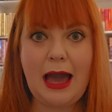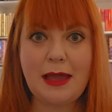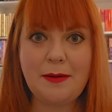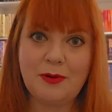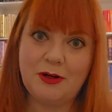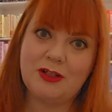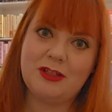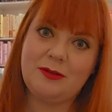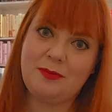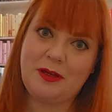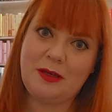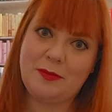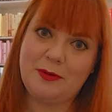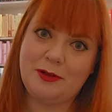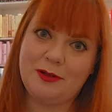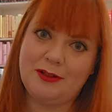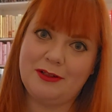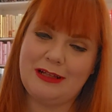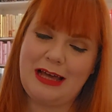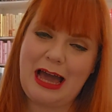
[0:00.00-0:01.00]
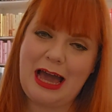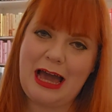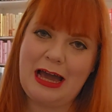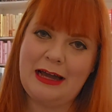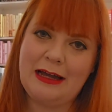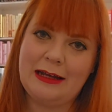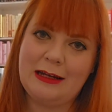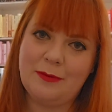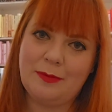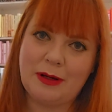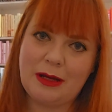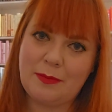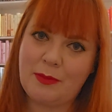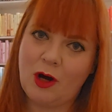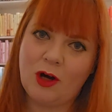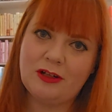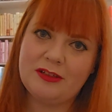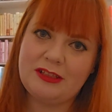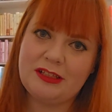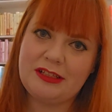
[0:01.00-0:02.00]
party people, and by
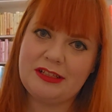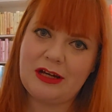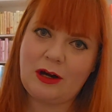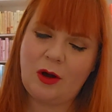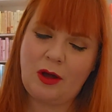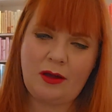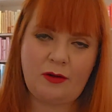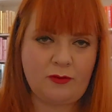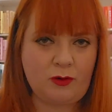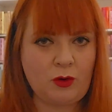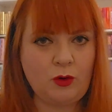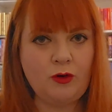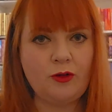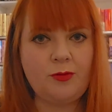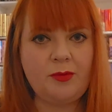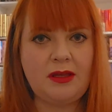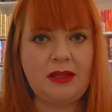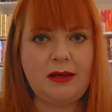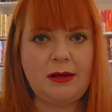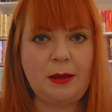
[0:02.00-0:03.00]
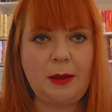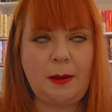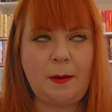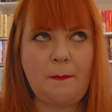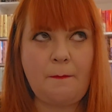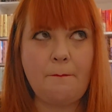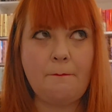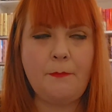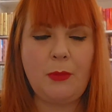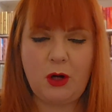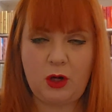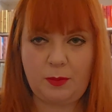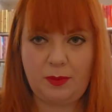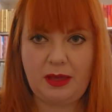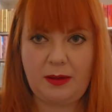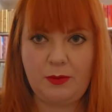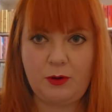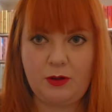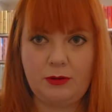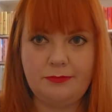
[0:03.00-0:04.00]
party I of course mean book
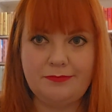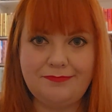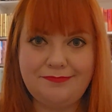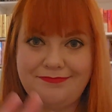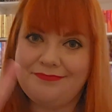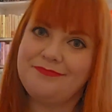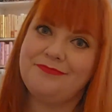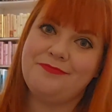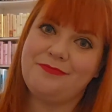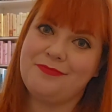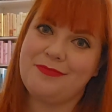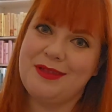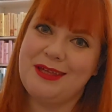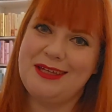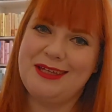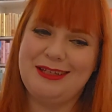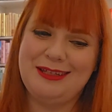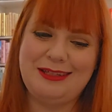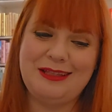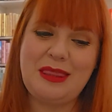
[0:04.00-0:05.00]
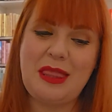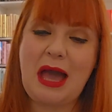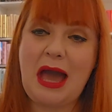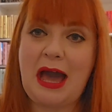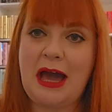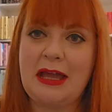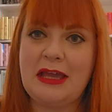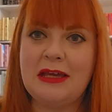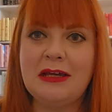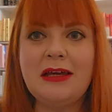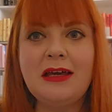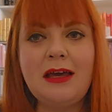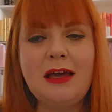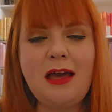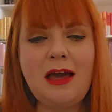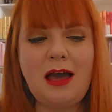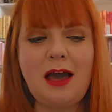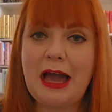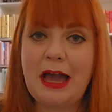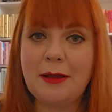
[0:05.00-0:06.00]
people. Hi,
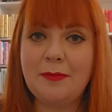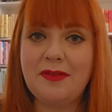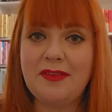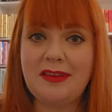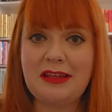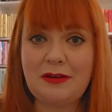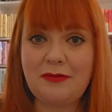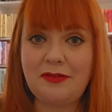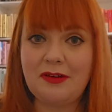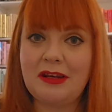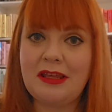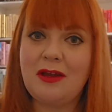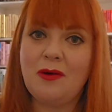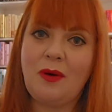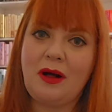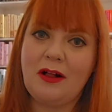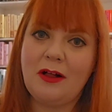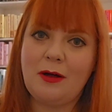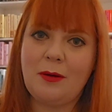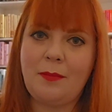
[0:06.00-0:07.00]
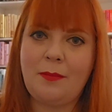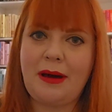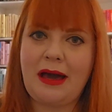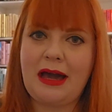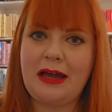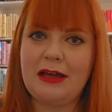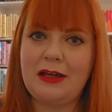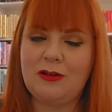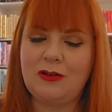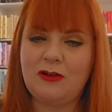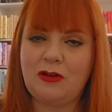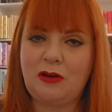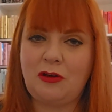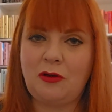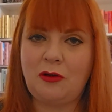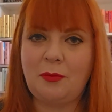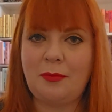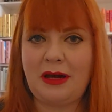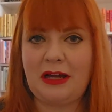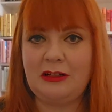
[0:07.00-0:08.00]
I'm Stephanie, welcome back
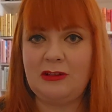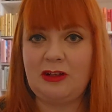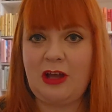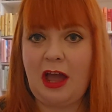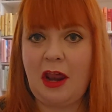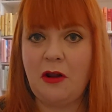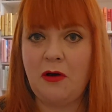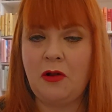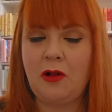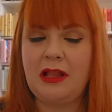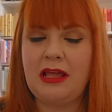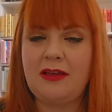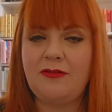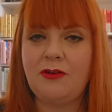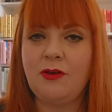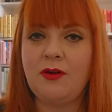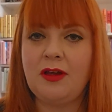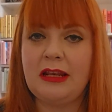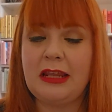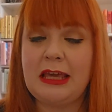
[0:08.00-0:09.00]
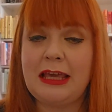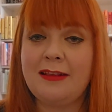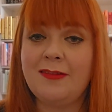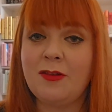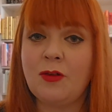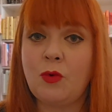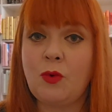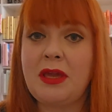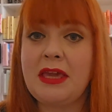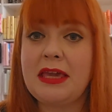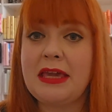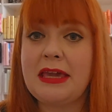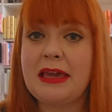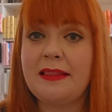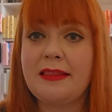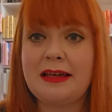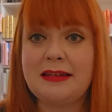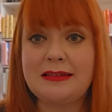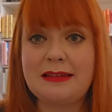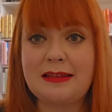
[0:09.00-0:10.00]
to my channel. If you can hear squeaking,
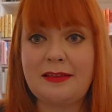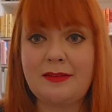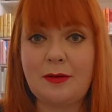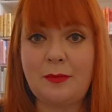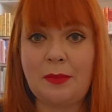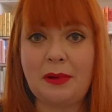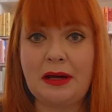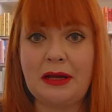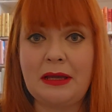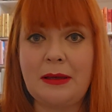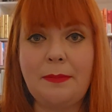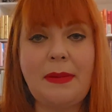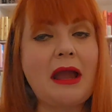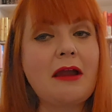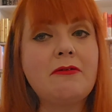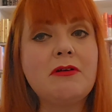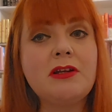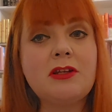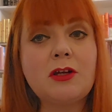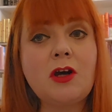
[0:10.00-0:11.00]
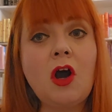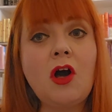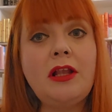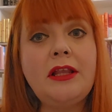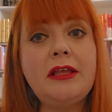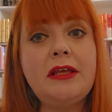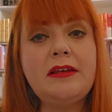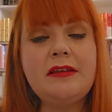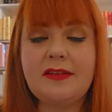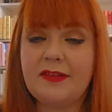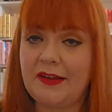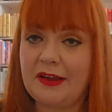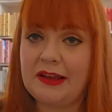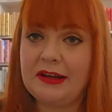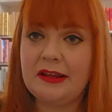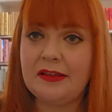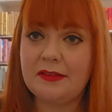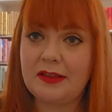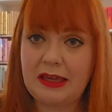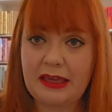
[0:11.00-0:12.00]
that is my parrot Colin
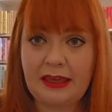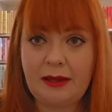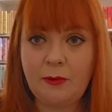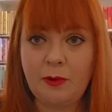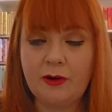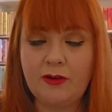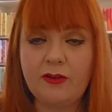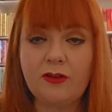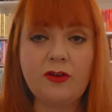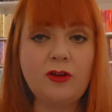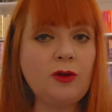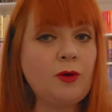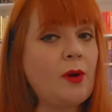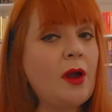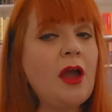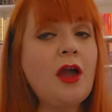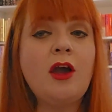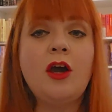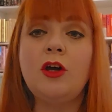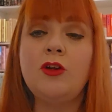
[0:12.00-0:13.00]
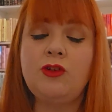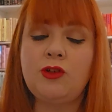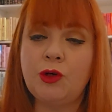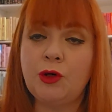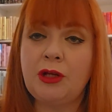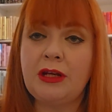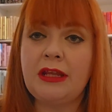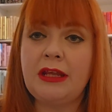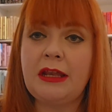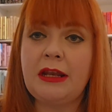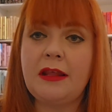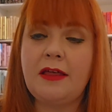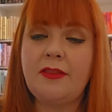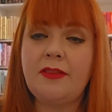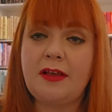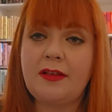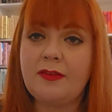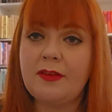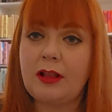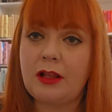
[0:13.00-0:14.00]
deciding that he wants to join in
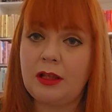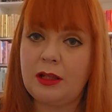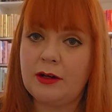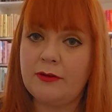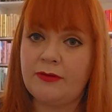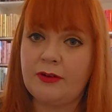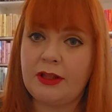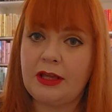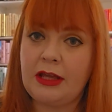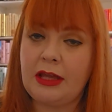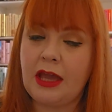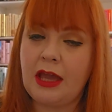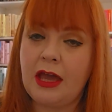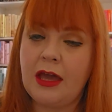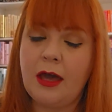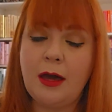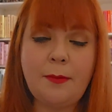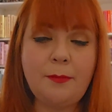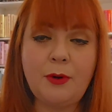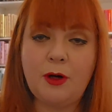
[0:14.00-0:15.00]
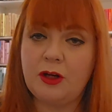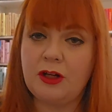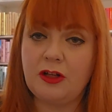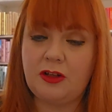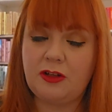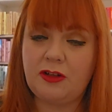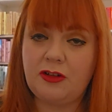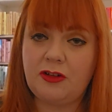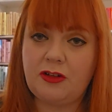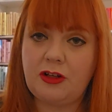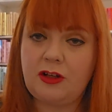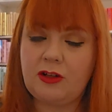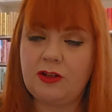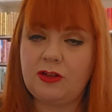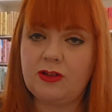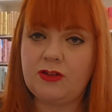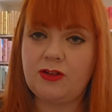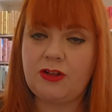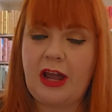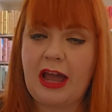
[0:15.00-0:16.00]
this lovely bookish
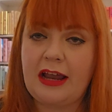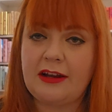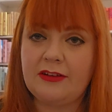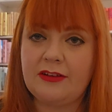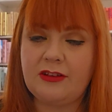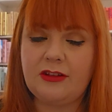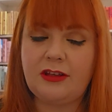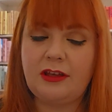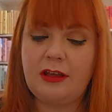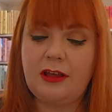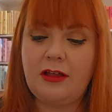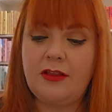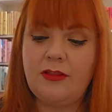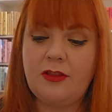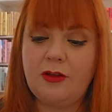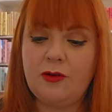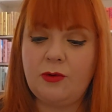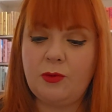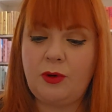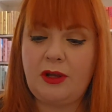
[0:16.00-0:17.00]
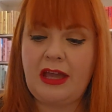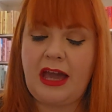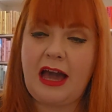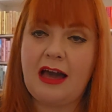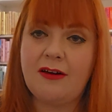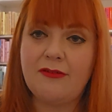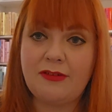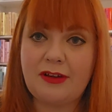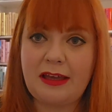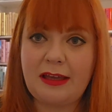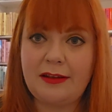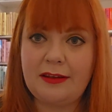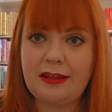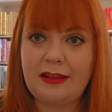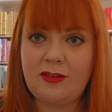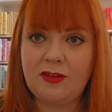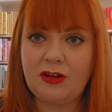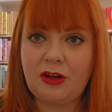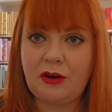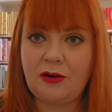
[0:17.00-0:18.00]
chat that we have in
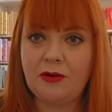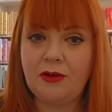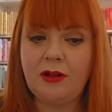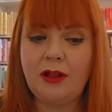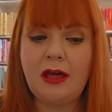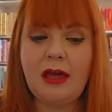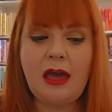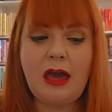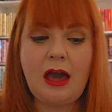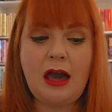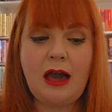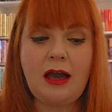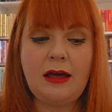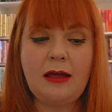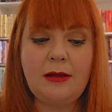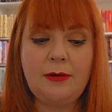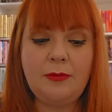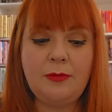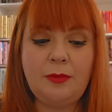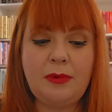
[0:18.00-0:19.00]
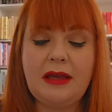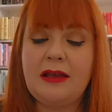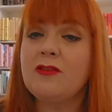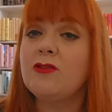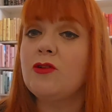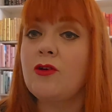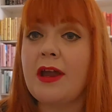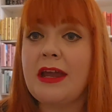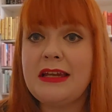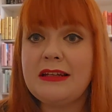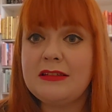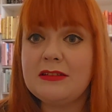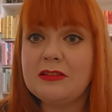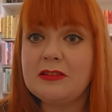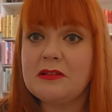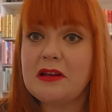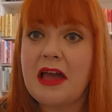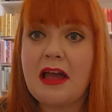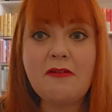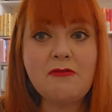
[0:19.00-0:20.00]
this channel. It's great,
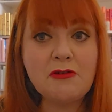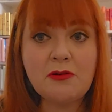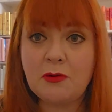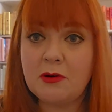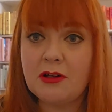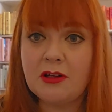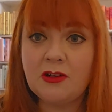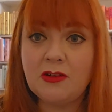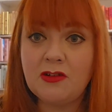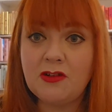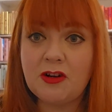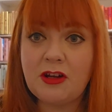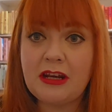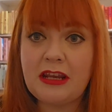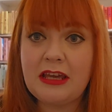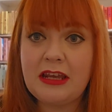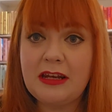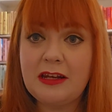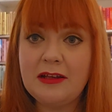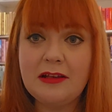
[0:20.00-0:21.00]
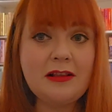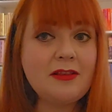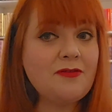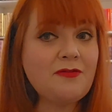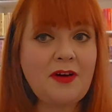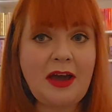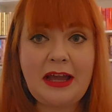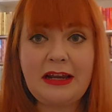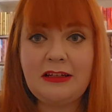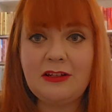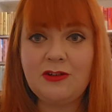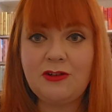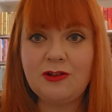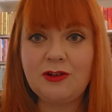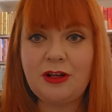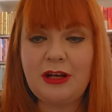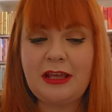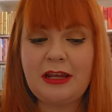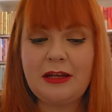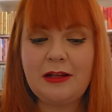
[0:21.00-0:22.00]
everyone can join in, it's fine to
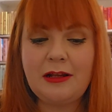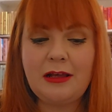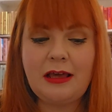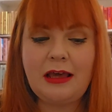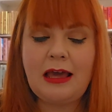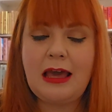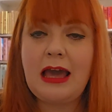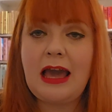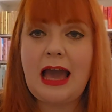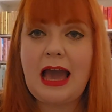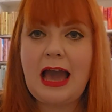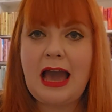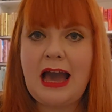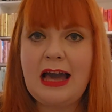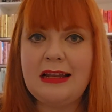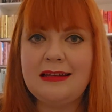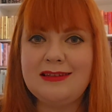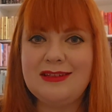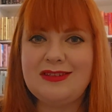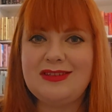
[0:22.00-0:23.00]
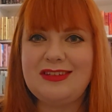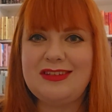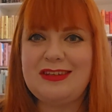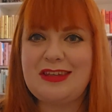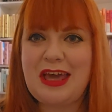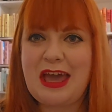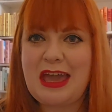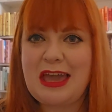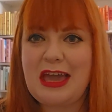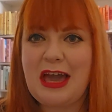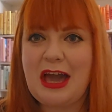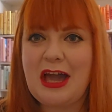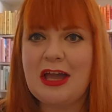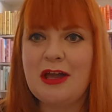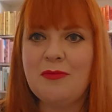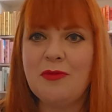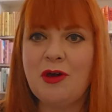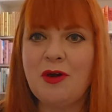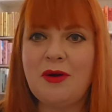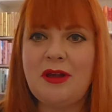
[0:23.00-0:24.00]
join in. And today I
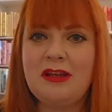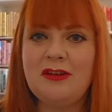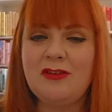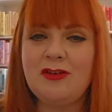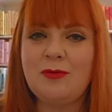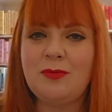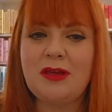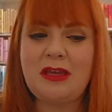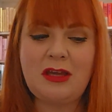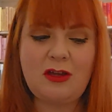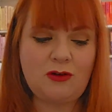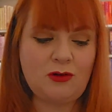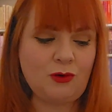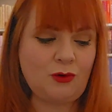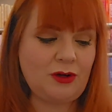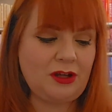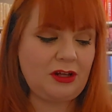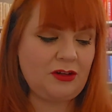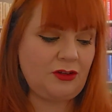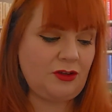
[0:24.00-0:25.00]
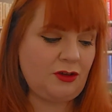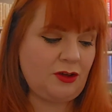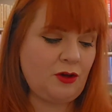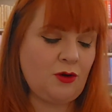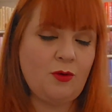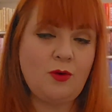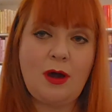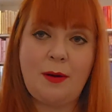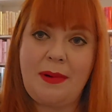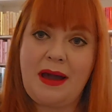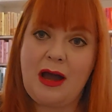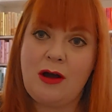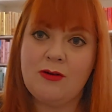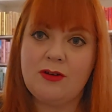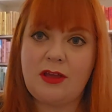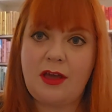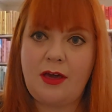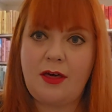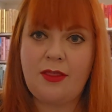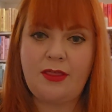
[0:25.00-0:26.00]
am going to be talking to you
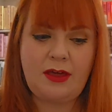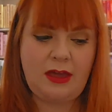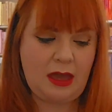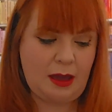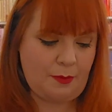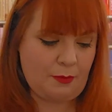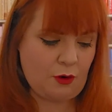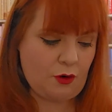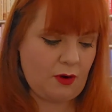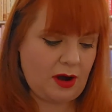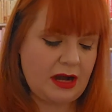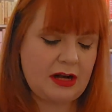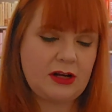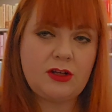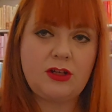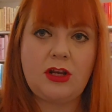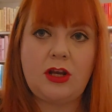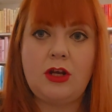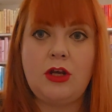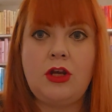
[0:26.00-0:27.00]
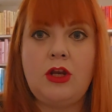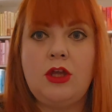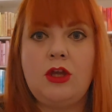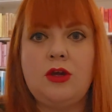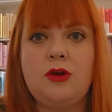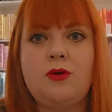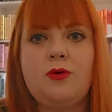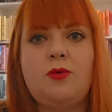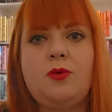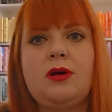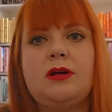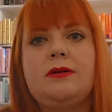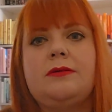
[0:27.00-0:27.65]
about the brand new